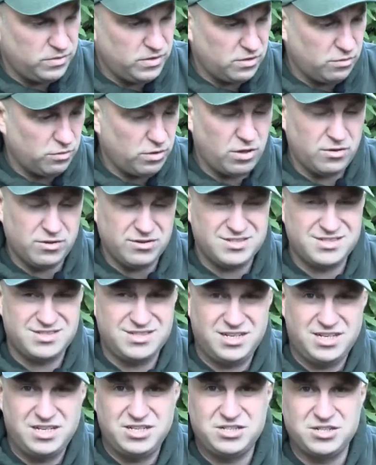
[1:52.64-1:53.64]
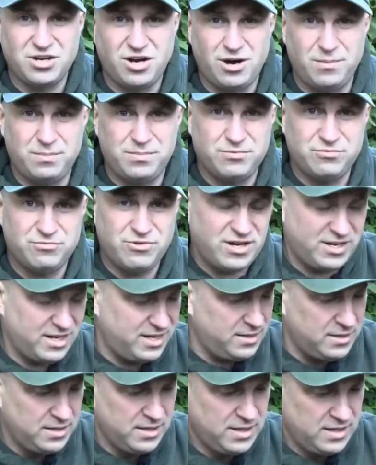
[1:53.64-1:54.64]
Although they're sticky sharp
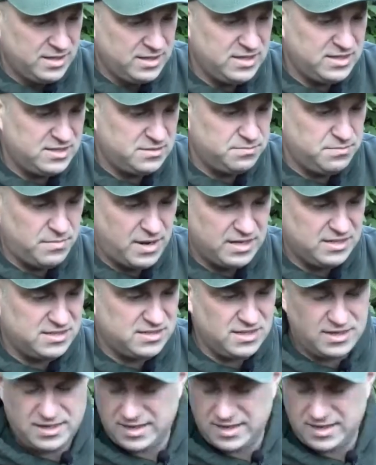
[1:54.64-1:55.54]
already, this makes